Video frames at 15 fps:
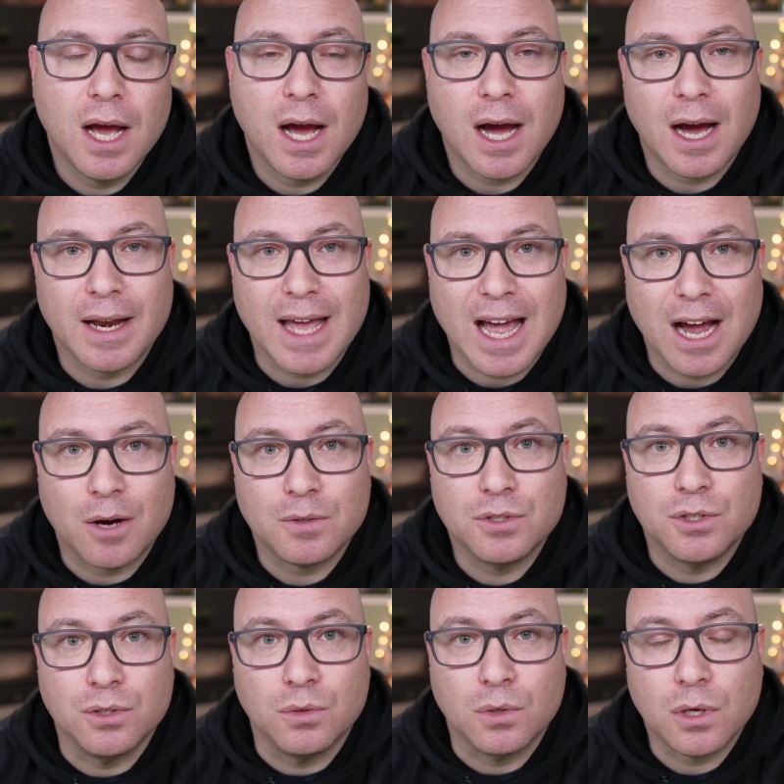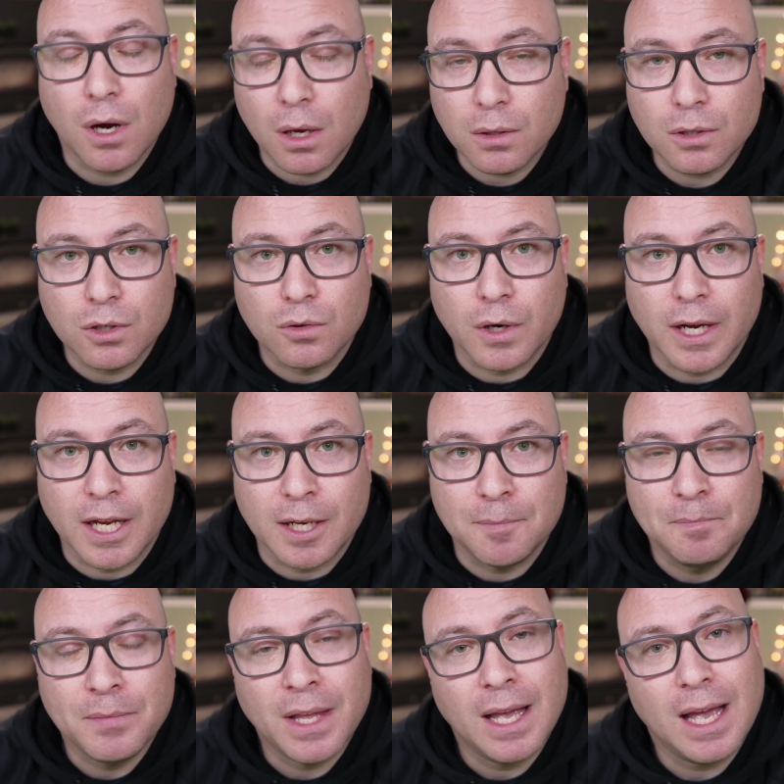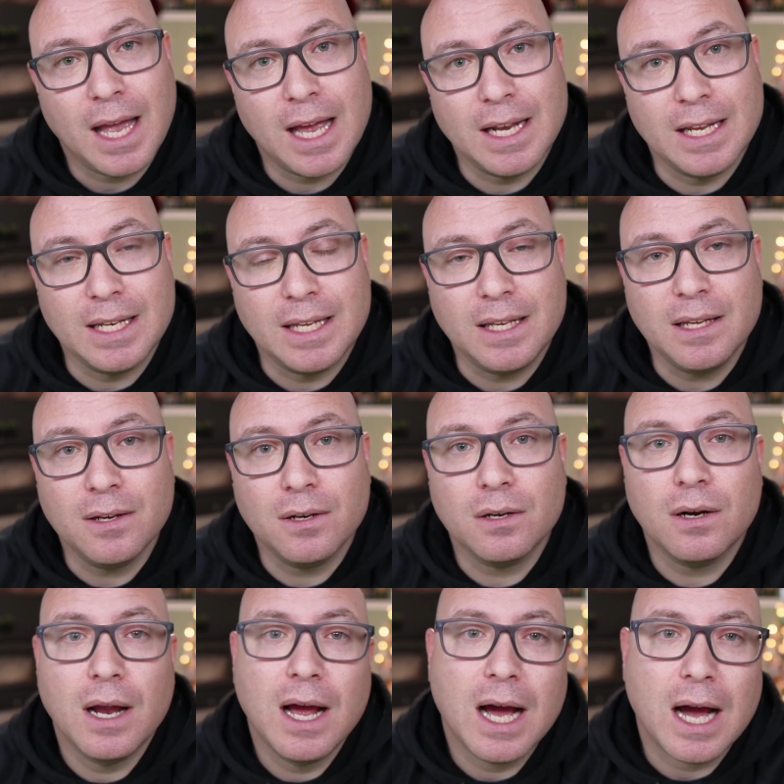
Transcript: on how to color grade. And in here,